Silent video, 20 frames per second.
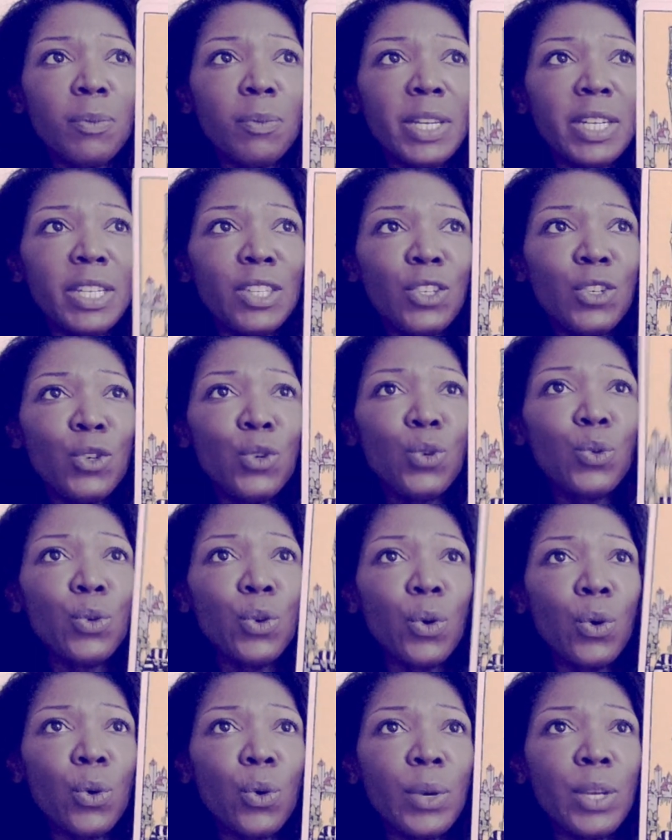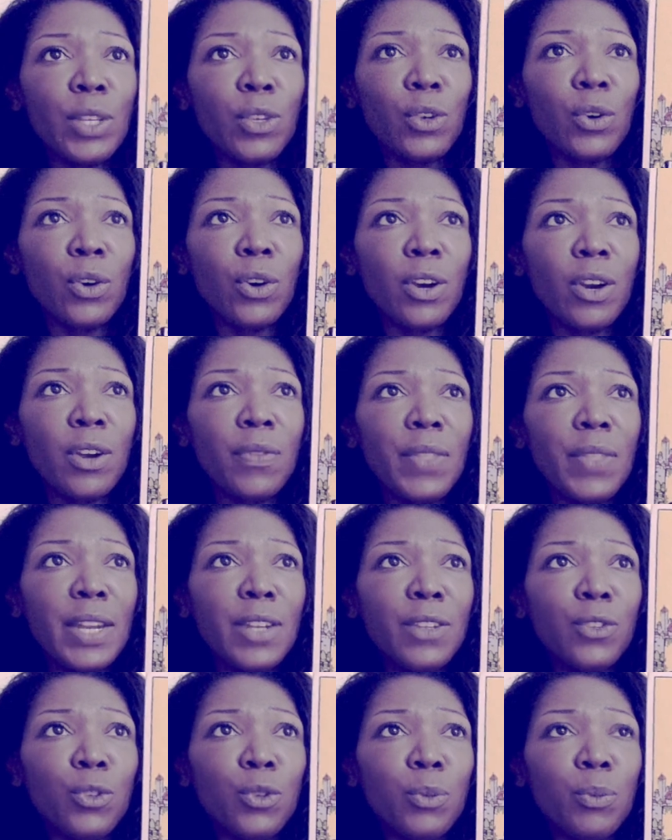but you know in your heart that
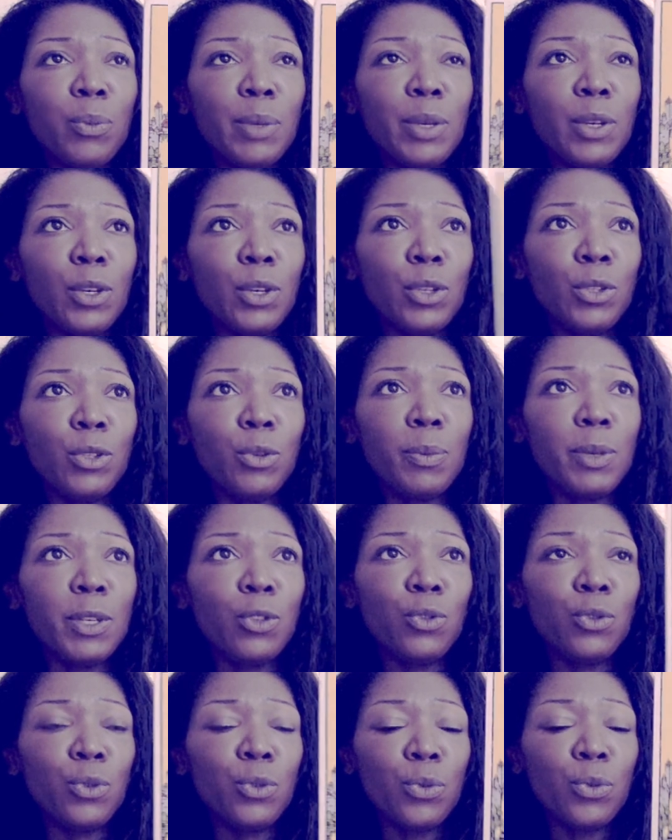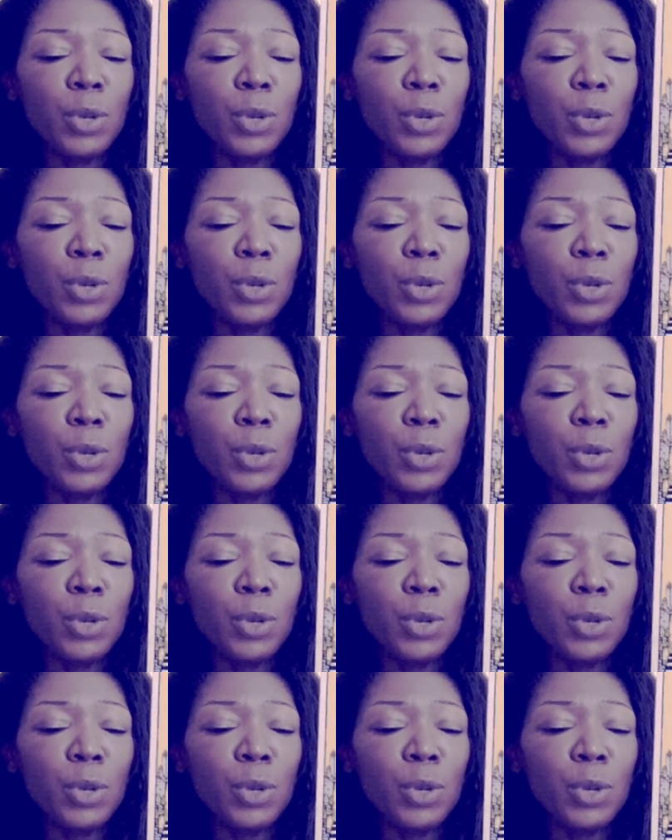it's too good to be true.